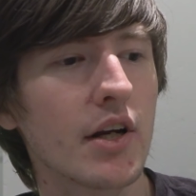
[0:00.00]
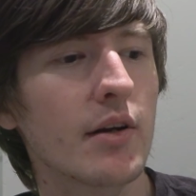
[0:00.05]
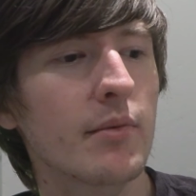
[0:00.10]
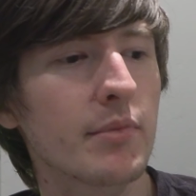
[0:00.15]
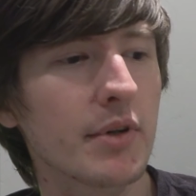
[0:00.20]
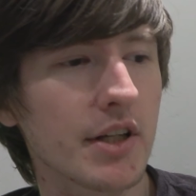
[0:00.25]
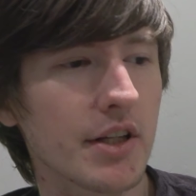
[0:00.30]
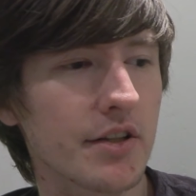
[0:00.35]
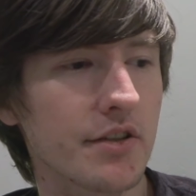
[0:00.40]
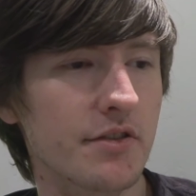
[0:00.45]

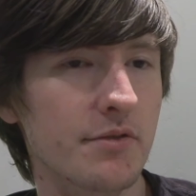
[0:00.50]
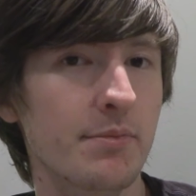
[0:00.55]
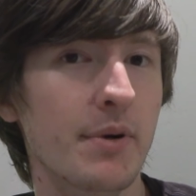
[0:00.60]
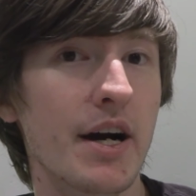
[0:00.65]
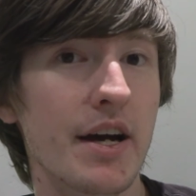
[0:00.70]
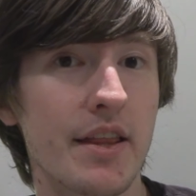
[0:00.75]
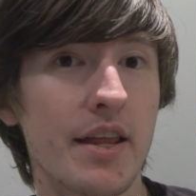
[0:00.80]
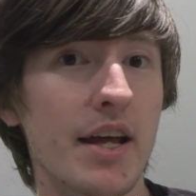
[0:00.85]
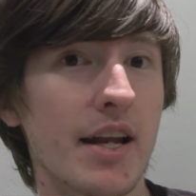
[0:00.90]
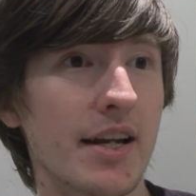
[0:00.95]
because
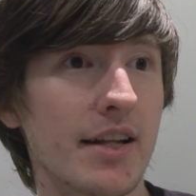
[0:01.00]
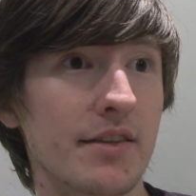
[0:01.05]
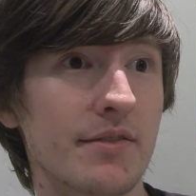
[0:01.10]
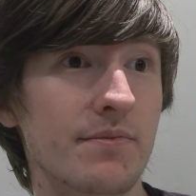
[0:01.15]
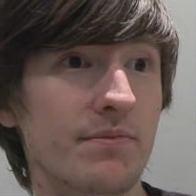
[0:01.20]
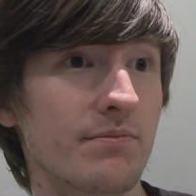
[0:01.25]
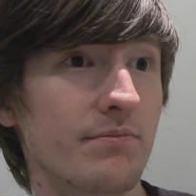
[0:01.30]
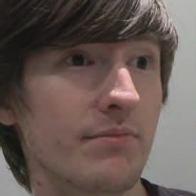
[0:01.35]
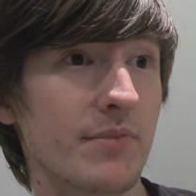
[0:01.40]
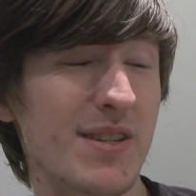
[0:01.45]
by then
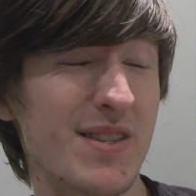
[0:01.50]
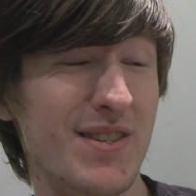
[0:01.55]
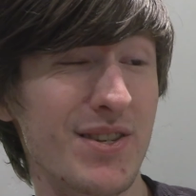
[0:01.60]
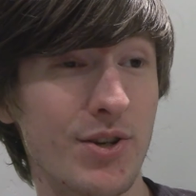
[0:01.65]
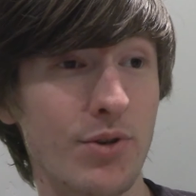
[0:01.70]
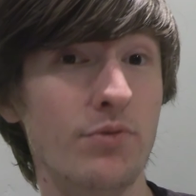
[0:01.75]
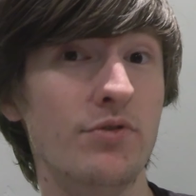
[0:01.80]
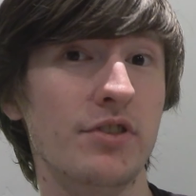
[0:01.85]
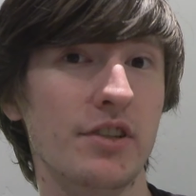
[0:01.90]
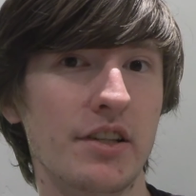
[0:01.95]
it's
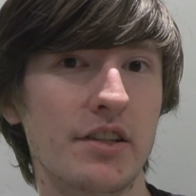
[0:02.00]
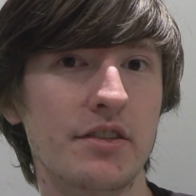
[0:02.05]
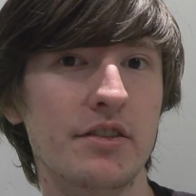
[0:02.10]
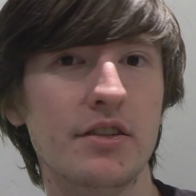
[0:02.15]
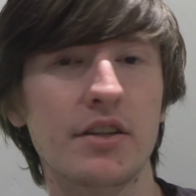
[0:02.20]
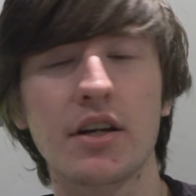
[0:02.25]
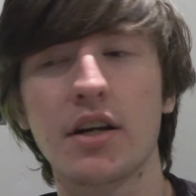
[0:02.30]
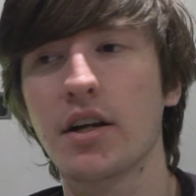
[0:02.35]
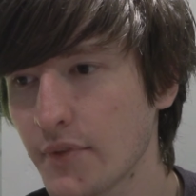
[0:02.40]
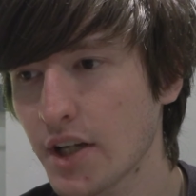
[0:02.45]

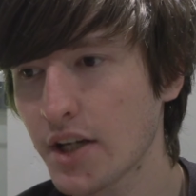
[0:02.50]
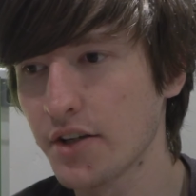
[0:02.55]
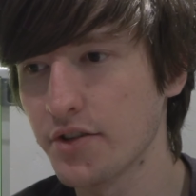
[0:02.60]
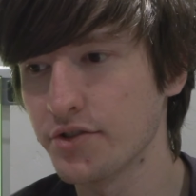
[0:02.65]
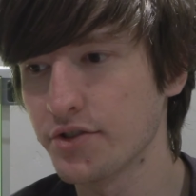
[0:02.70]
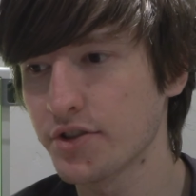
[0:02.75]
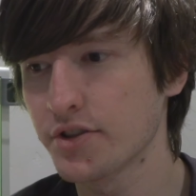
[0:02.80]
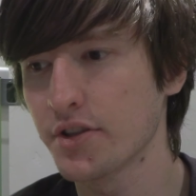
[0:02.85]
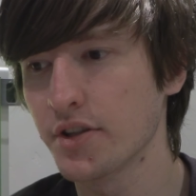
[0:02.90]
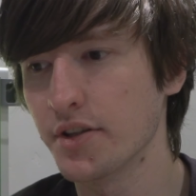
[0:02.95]
useless,
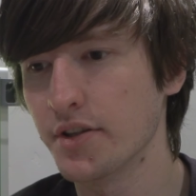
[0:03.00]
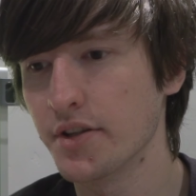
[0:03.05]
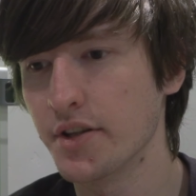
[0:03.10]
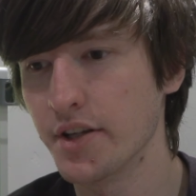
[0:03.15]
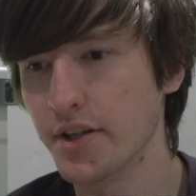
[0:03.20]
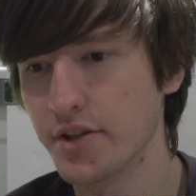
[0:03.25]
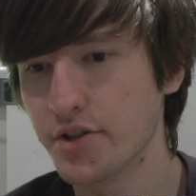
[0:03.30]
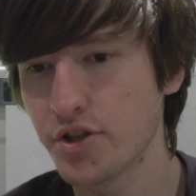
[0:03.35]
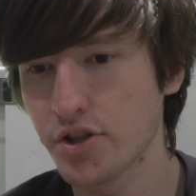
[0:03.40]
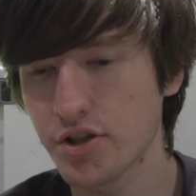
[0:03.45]
because
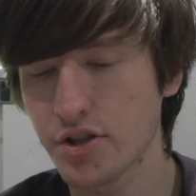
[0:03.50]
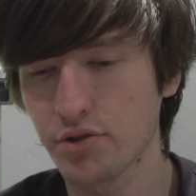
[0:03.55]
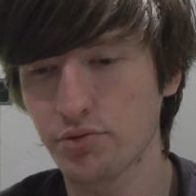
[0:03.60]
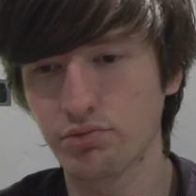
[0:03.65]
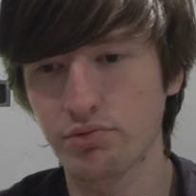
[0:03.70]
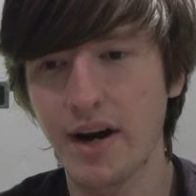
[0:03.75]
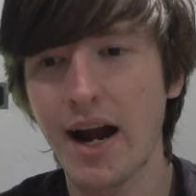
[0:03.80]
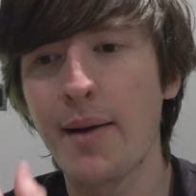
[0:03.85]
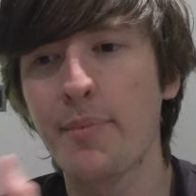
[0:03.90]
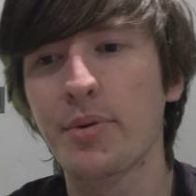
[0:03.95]
just the
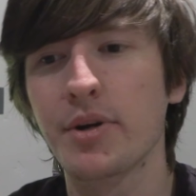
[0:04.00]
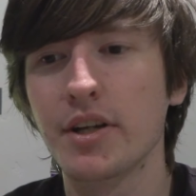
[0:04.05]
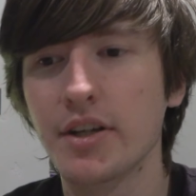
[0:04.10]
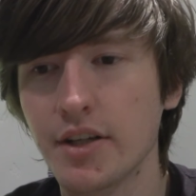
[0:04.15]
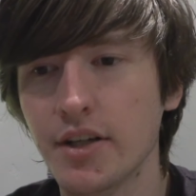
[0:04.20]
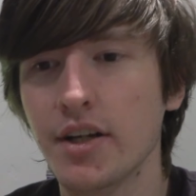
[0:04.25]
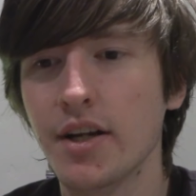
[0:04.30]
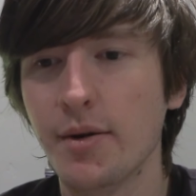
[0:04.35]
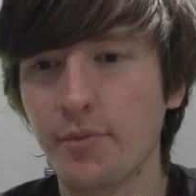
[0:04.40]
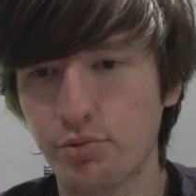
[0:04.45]

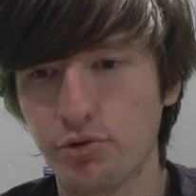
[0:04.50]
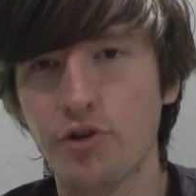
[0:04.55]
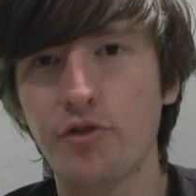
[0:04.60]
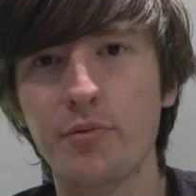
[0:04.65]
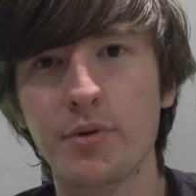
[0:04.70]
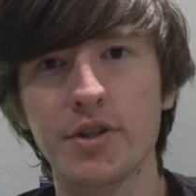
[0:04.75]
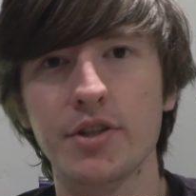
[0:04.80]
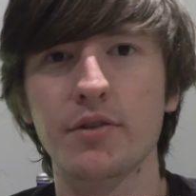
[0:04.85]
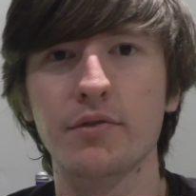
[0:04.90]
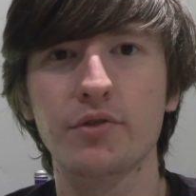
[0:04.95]
rapid
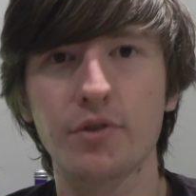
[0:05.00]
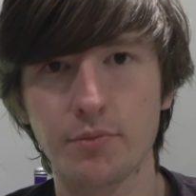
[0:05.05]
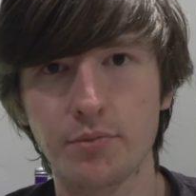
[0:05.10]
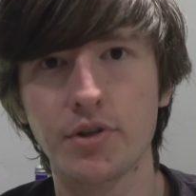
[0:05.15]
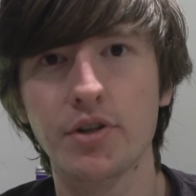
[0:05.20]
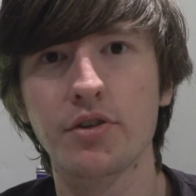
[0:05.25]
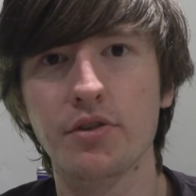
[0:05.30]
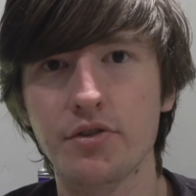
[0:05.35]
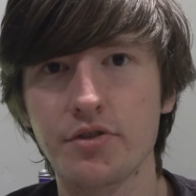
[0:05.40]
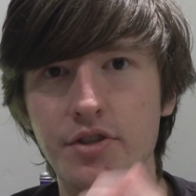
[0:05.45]
improvement of
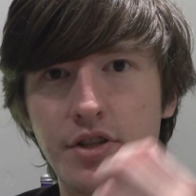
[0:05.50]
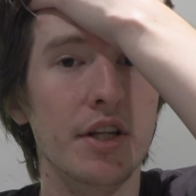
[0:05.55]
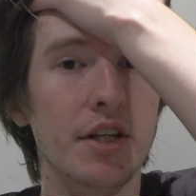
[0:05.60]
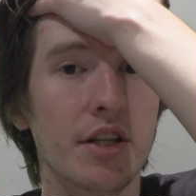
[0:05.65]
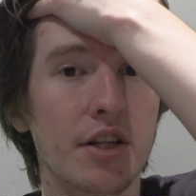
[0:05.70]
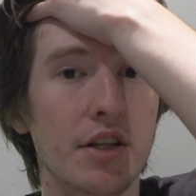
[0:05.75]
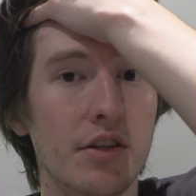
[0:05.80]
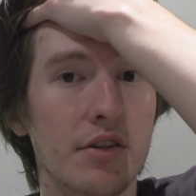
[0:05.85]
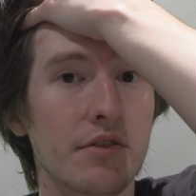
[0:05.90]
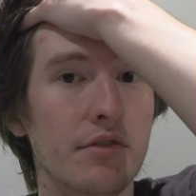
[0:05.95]
computers in
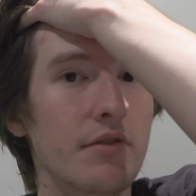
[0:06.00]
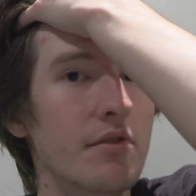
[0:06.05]
the